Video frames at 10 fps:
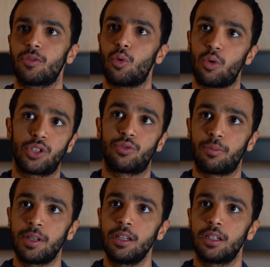worse for
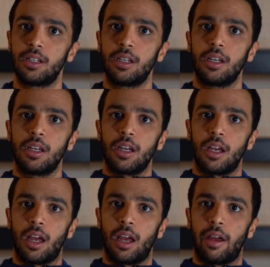me.
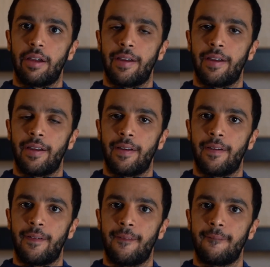
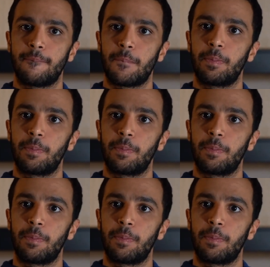The